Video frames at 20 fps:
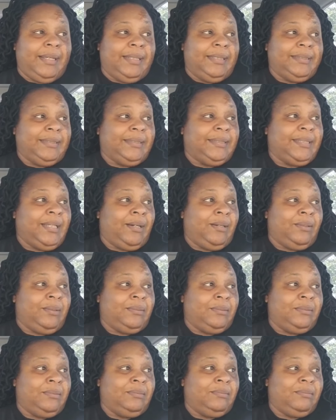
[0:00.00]
And
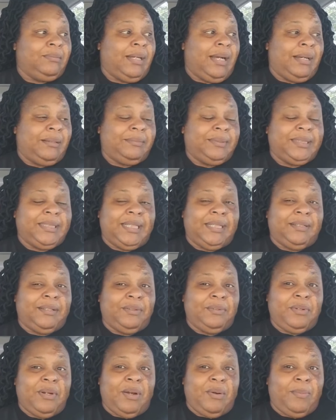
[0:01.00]
so I was like,
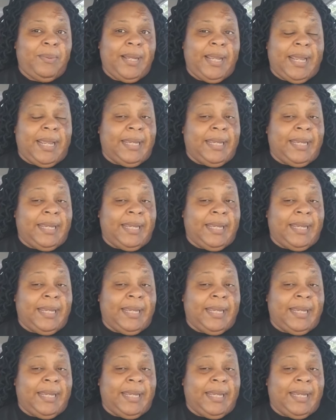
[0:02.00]
you know what?